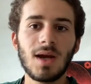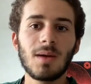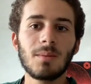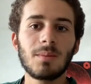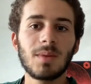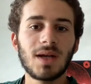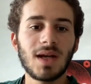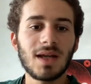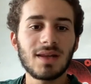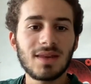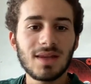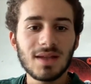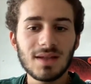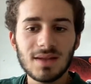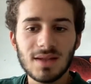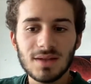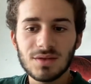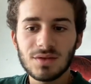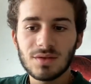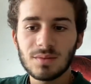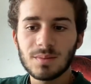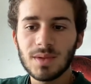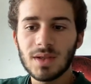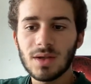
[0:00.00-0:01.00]
But I think there
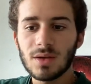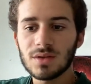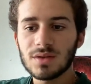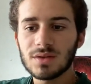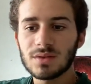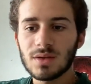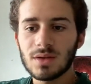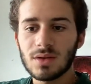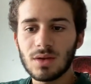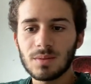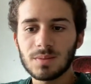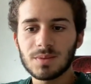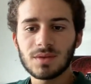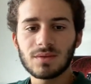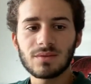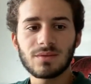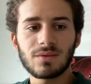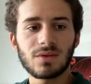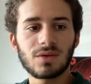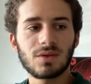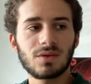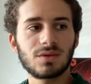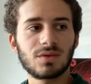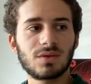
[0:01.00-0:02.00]
should be also an option
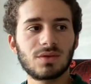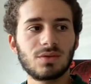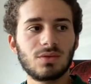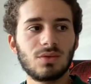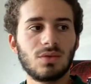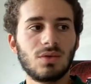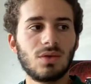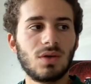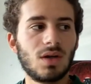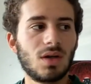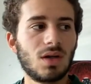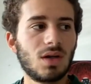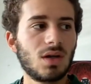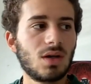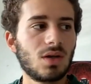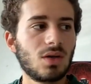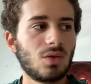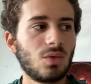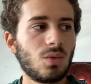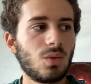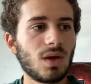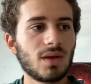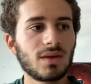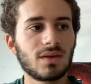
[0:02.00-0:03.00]
for those who
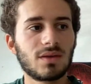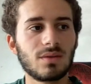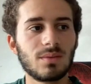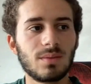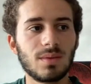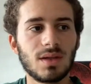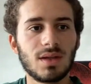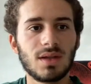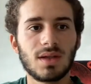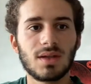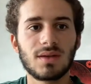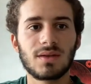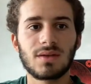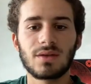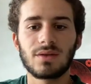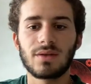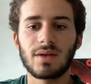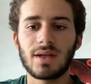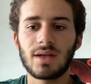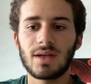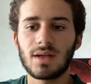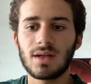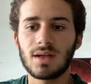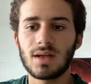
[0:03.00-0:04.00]
want to be
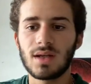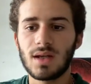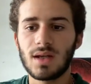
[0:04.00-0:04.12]
integrated,